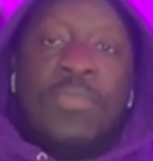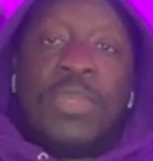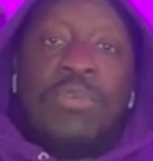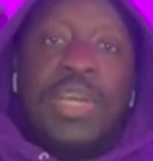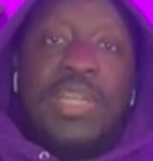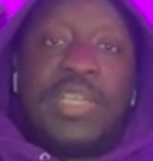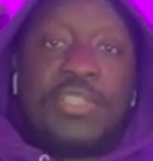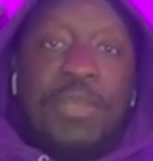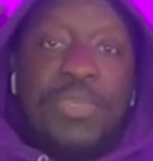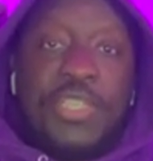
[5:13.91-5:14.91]
Right,
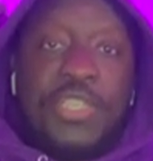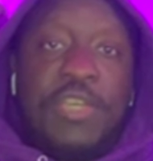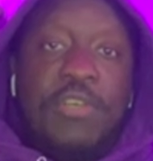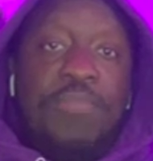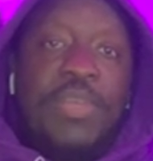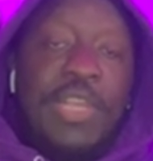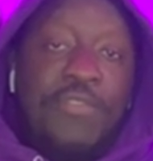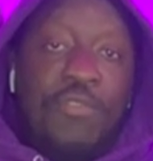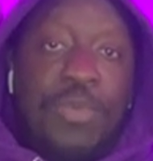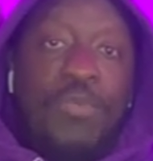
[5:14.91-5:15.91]
next up is Shell, and
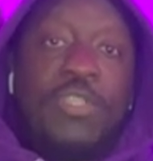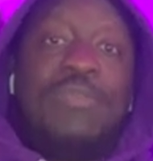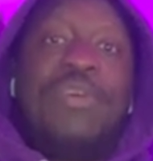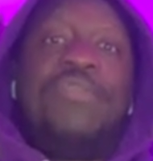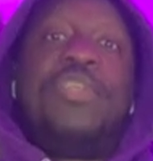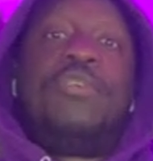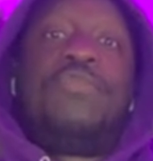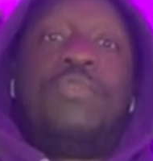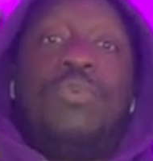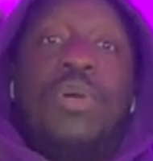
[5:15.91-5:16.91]
if you've been watching my videos
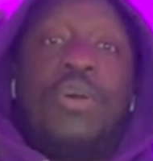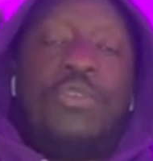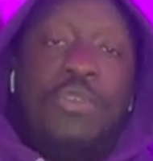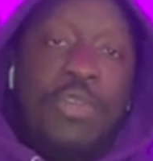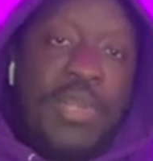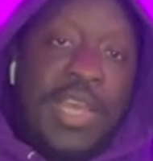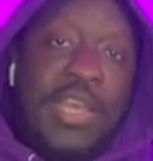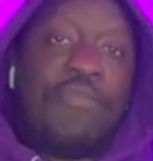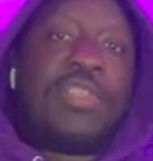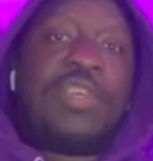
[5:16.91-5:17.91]
for a while, you know that
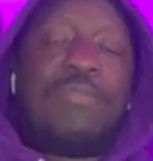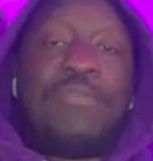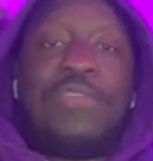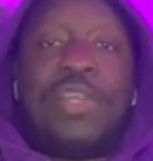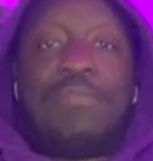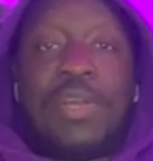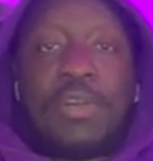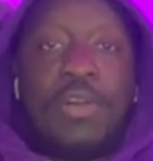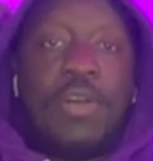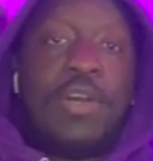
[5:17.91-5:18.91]
every time I fill up my
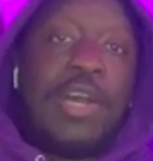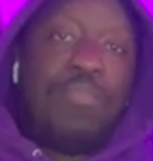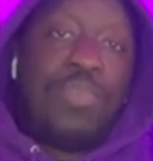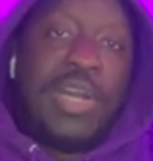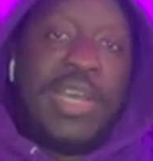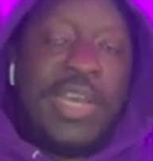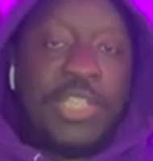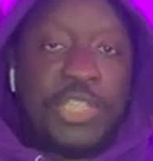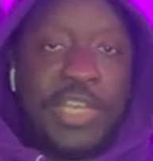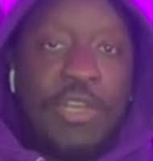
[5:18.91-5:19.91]
car, I buy a
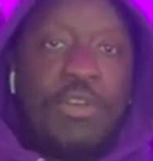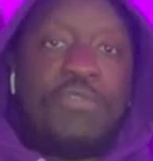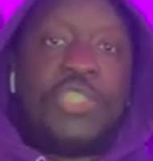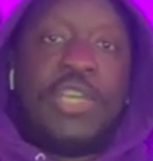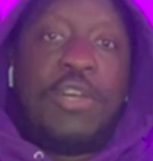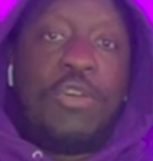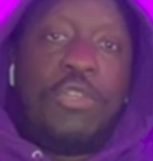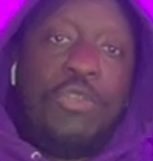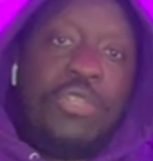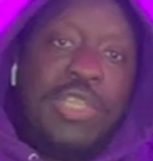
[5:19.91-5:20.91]
share of Shell,
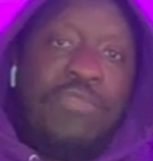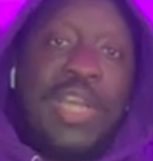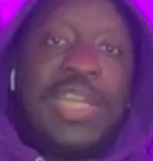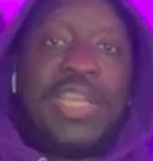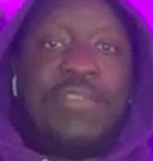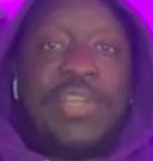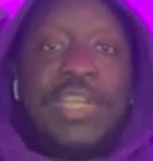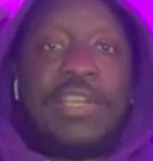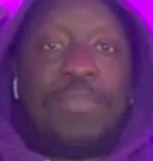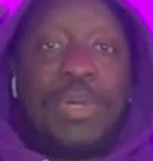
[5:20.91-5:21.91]
usually right there and
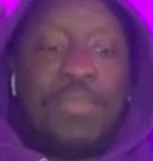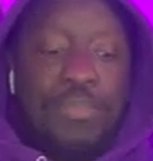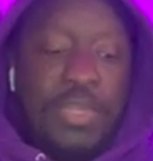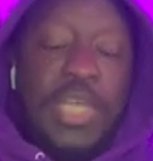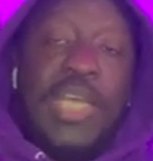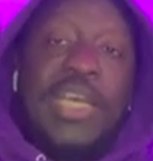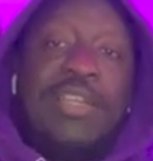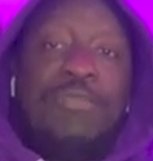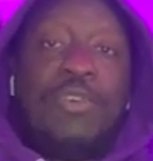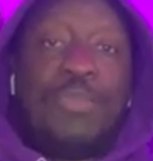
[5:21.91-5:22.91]
then at the pump. At
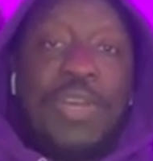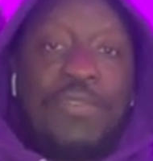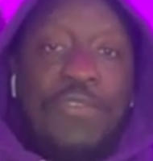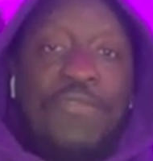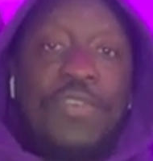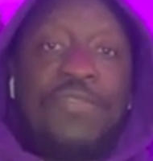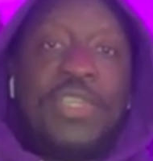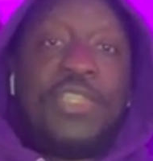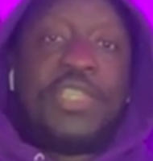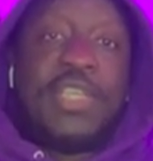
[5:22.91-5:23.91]
the moment, I've got
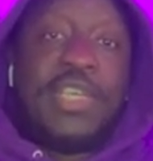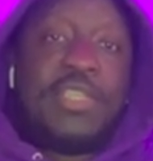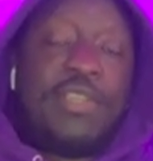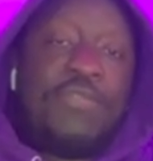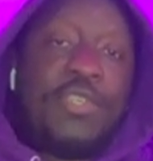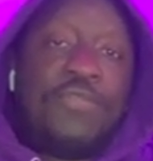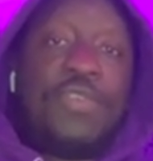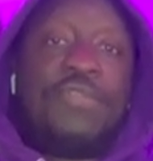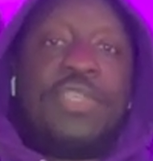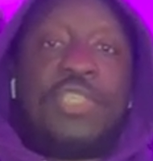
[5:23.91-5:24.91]
15 shares, and for those
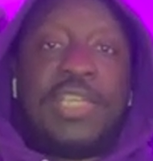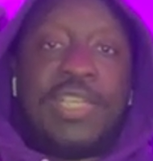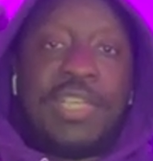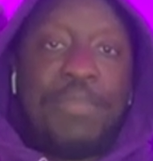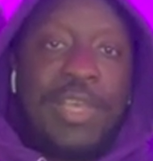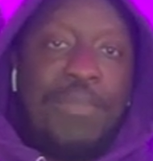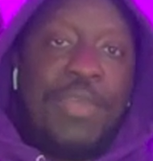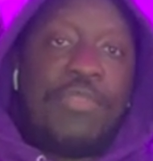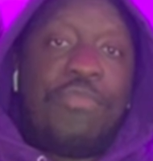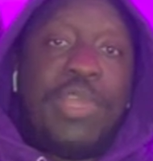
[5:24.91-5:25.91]
15 shares, they paid
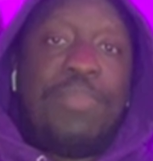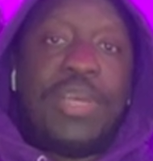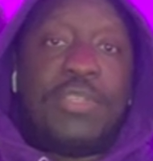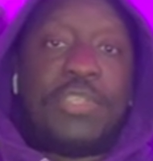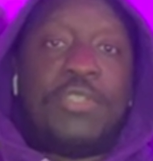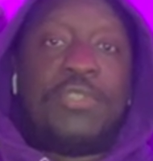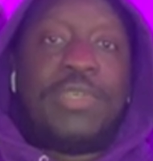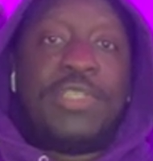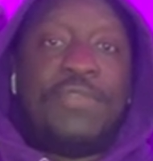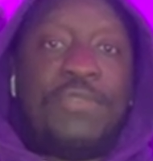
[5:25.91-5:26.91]
me
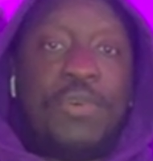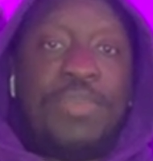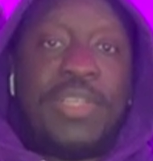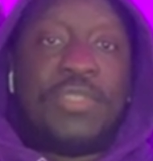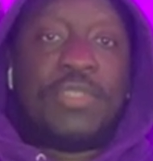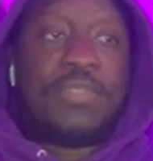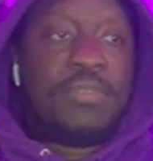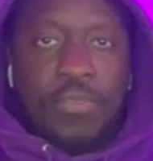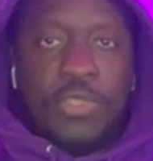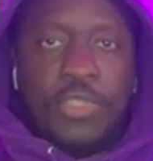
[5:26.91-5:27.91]
£3.24.
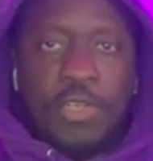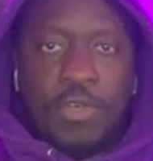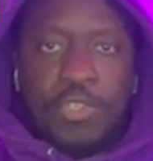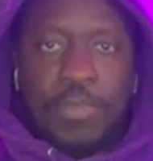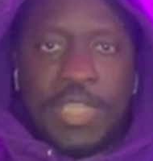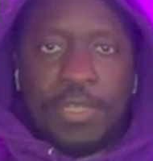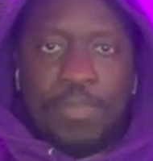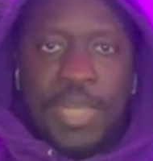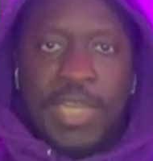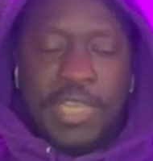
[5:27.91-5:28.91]
Yeah, I was about to
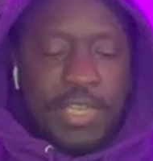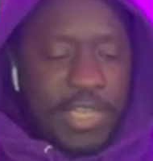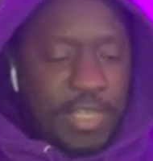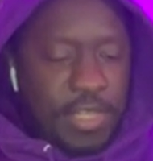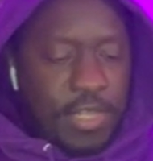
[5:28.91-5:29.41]
panic there.